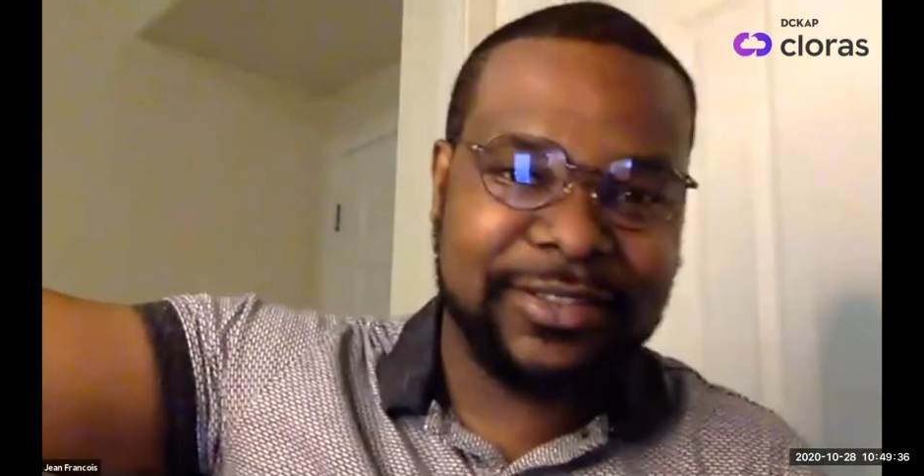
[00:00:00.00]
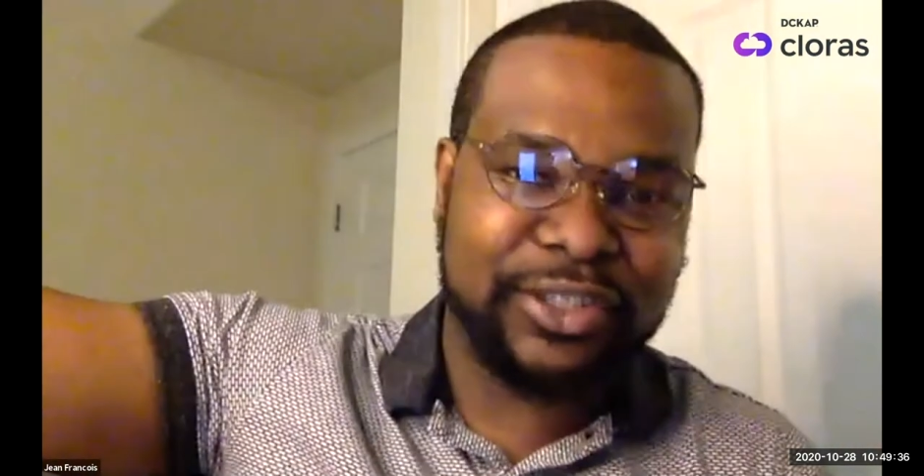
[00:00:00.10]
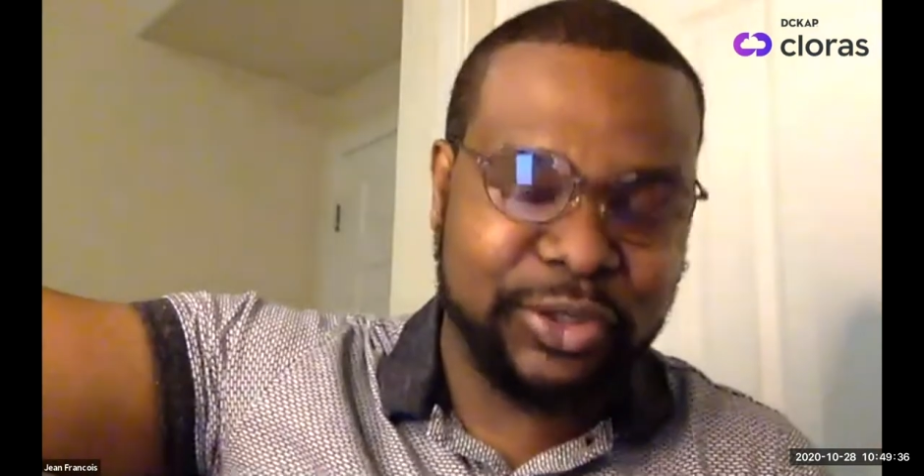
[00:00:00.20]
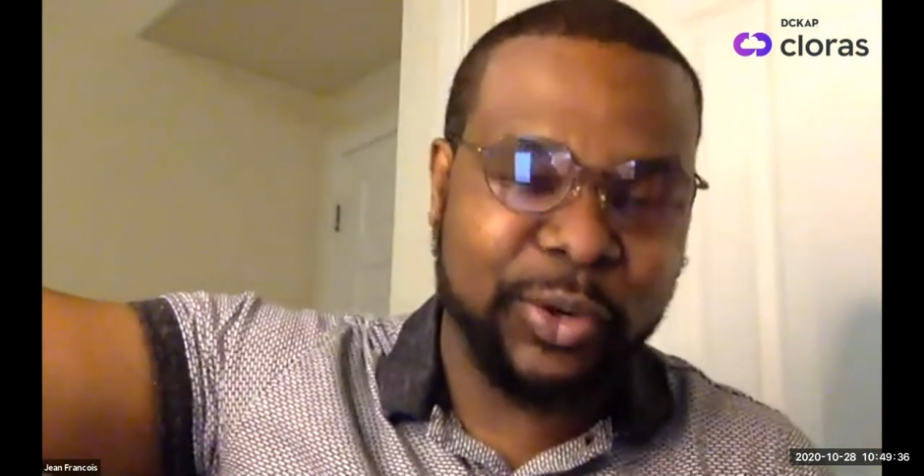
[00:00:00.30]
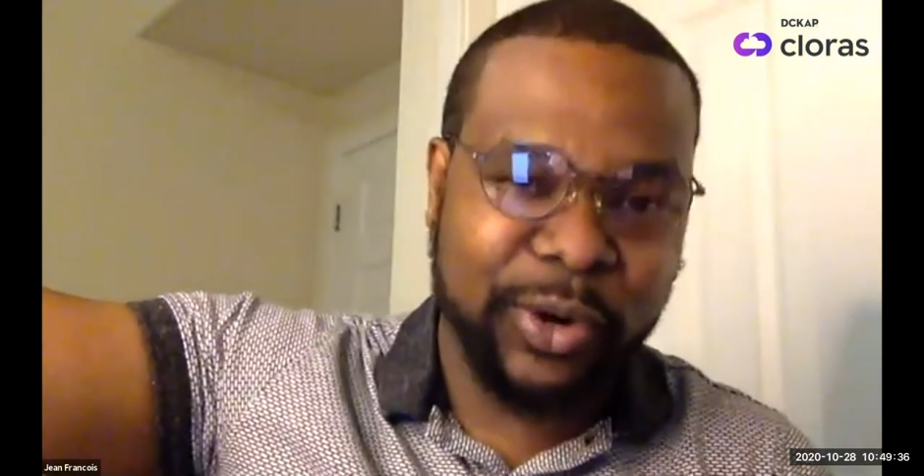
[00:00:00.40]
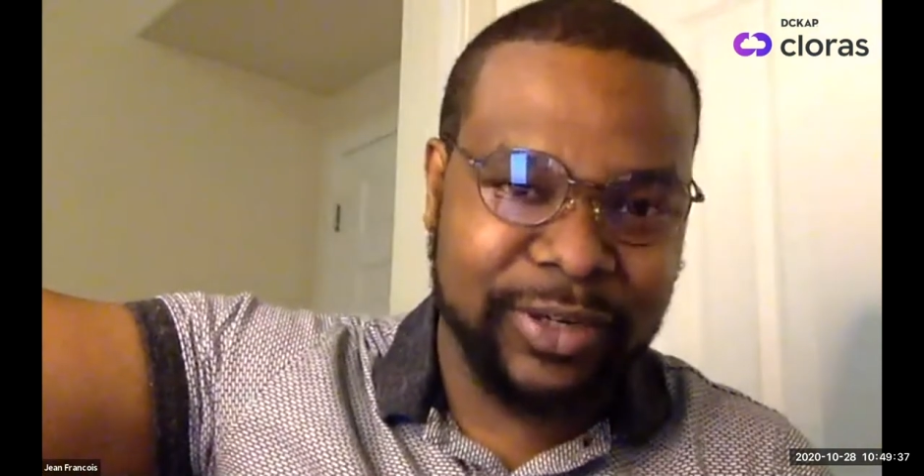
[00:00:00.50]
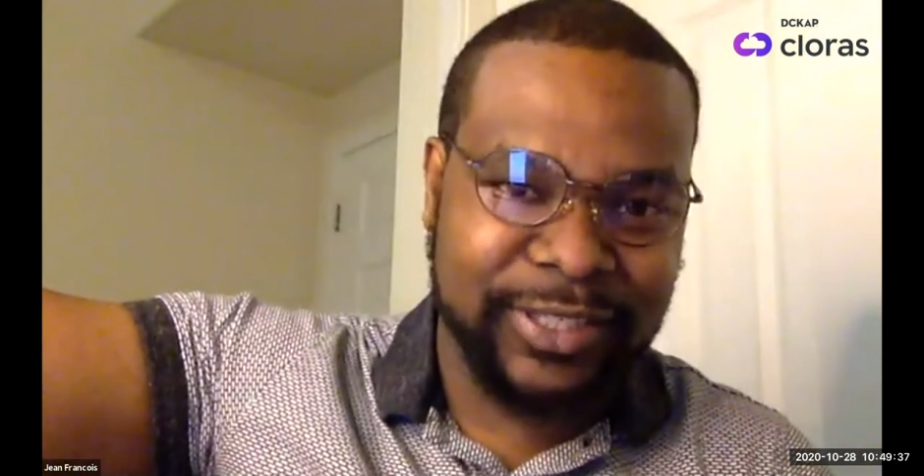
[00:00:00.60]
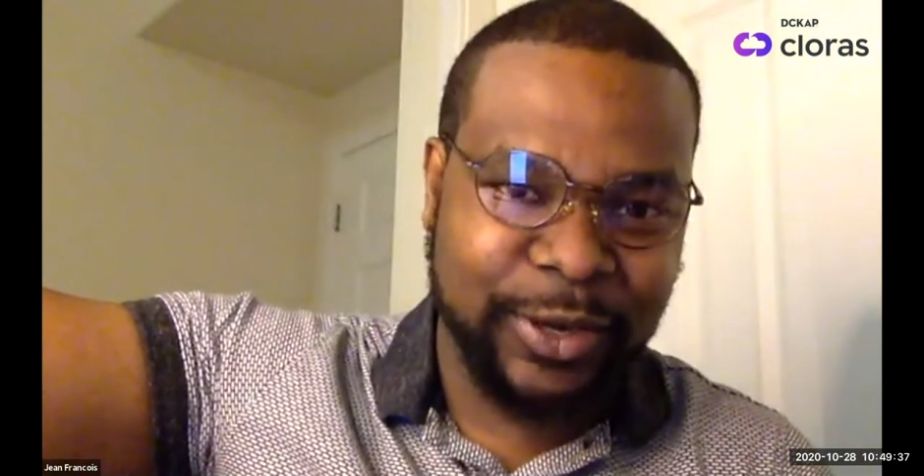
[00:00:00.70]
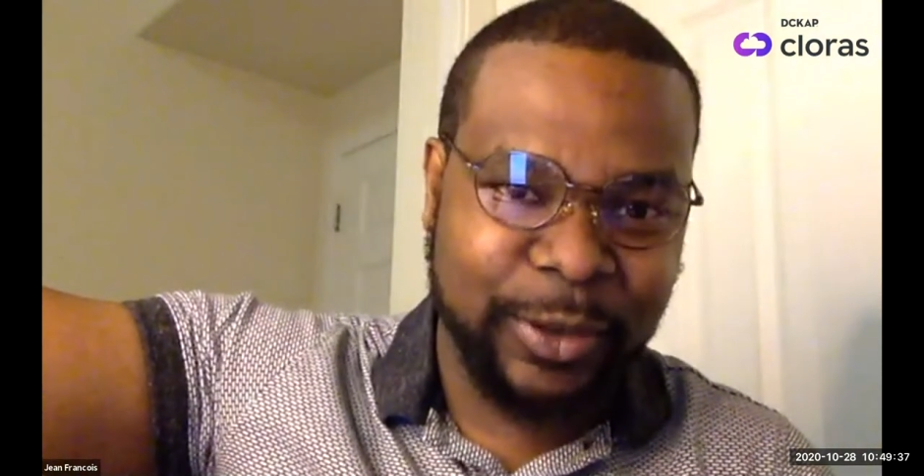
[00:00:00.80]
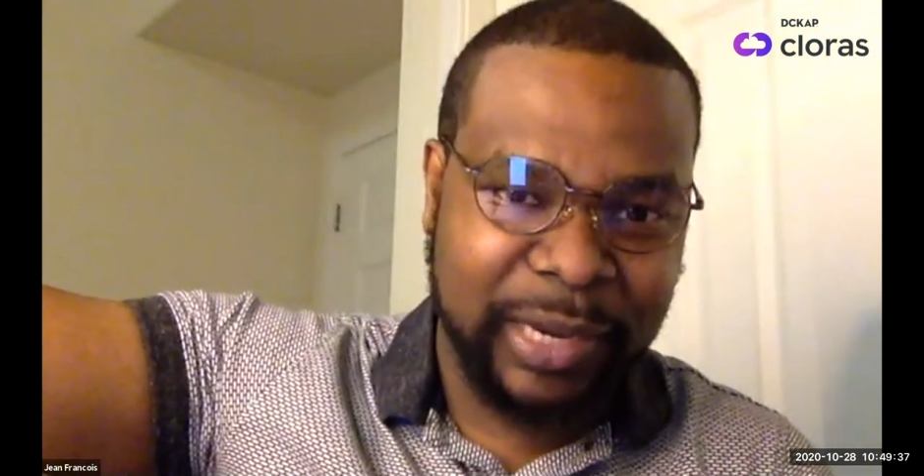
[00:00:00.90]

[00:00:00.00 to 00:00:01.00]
the store to go